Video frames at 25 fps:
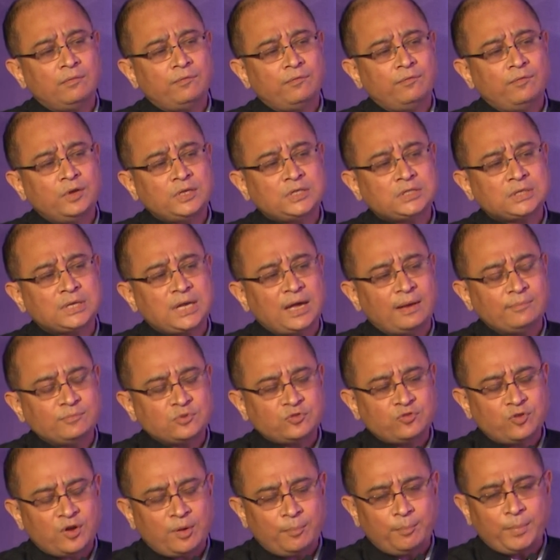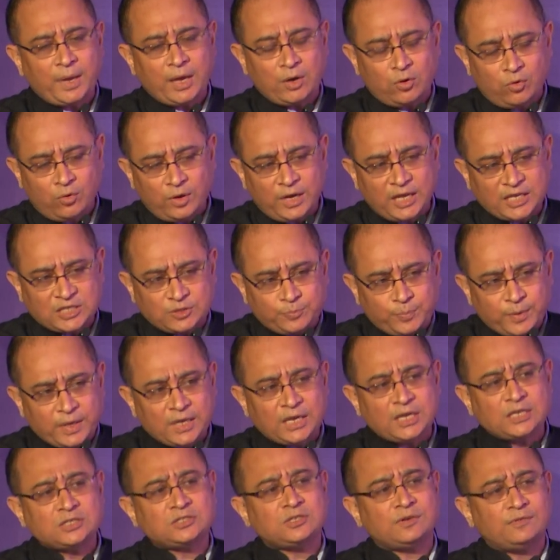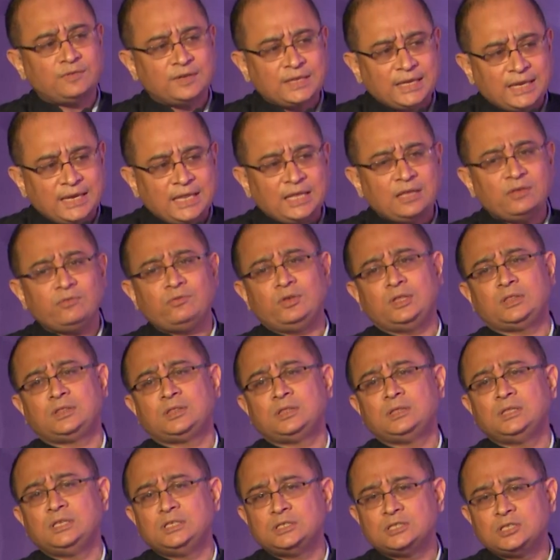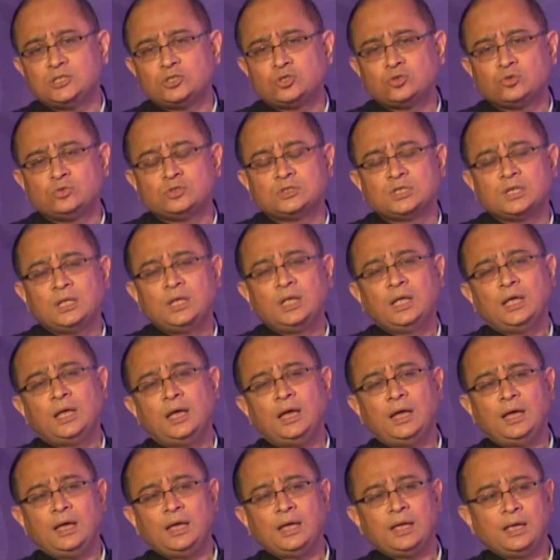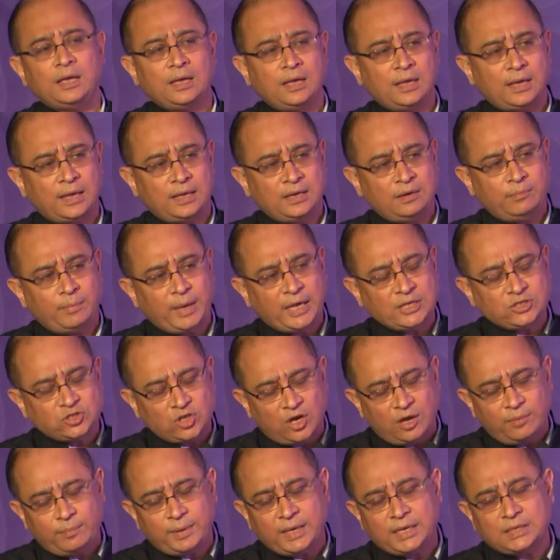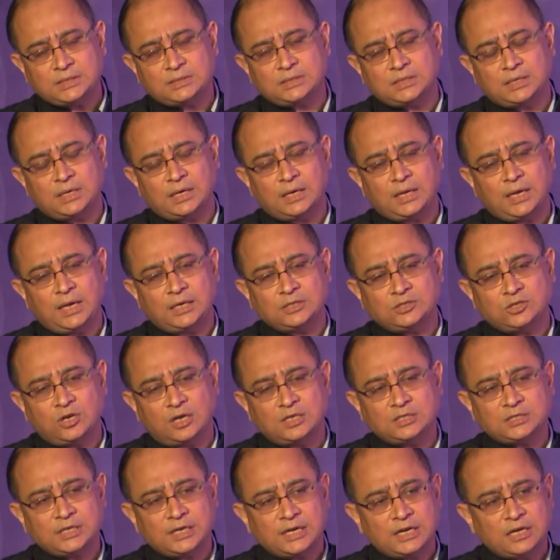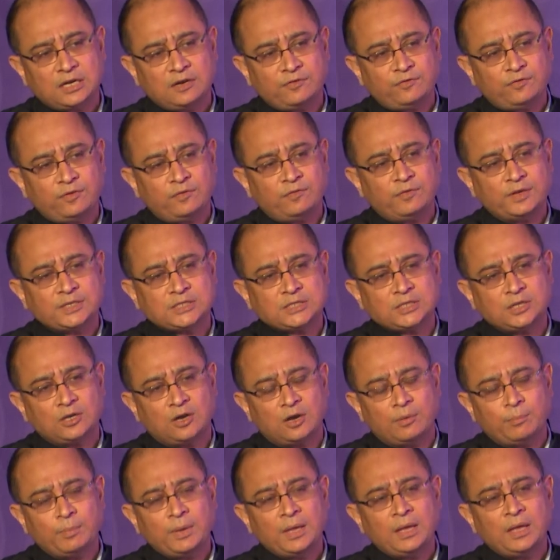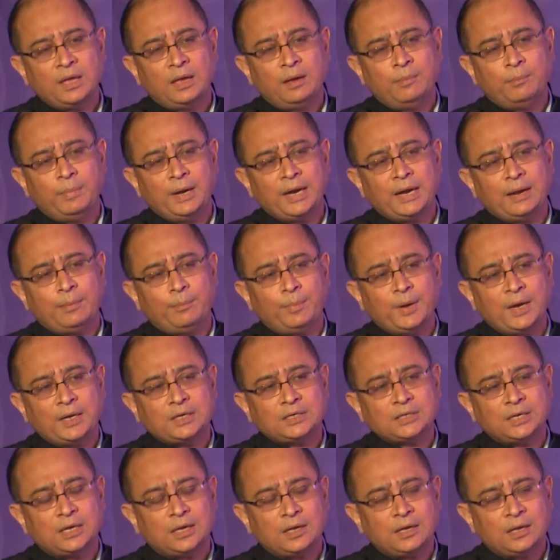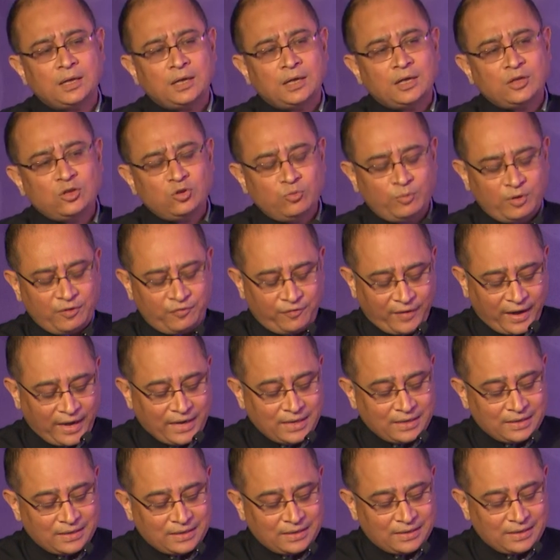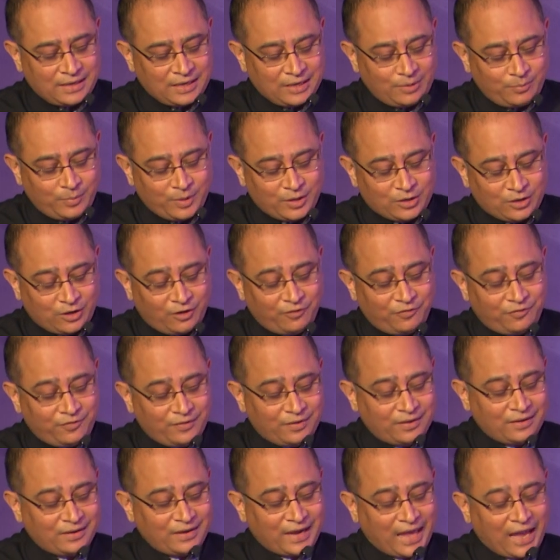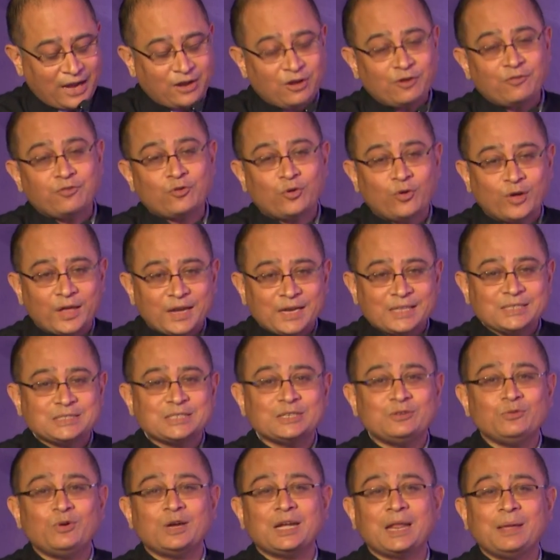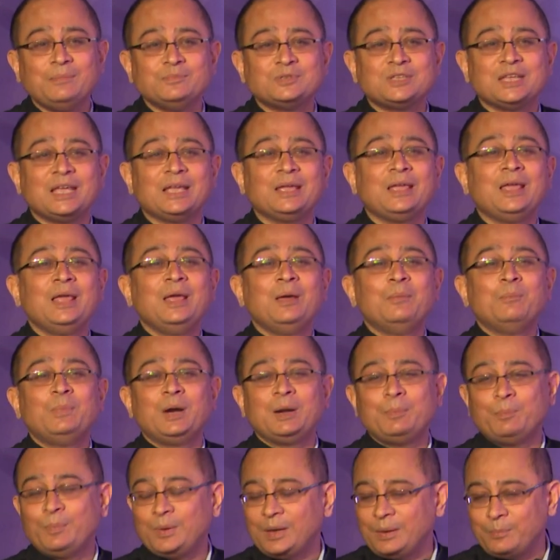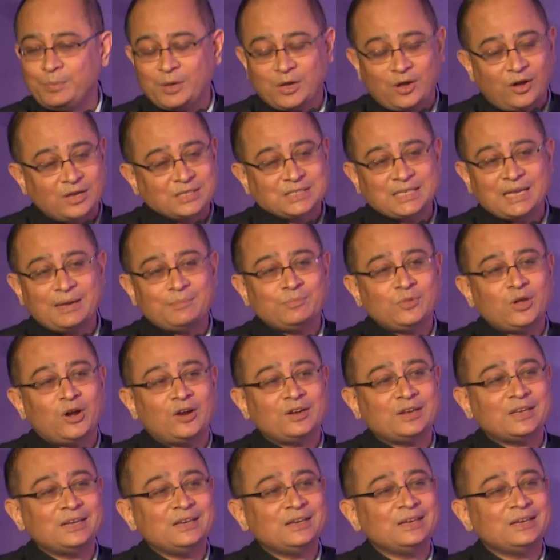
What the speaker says: which comes from my own experience of dealing with these issues in my job as Joint Secretary for West Europe. But you may find a little bit of lack of coherence in what I'm saying, but because I am not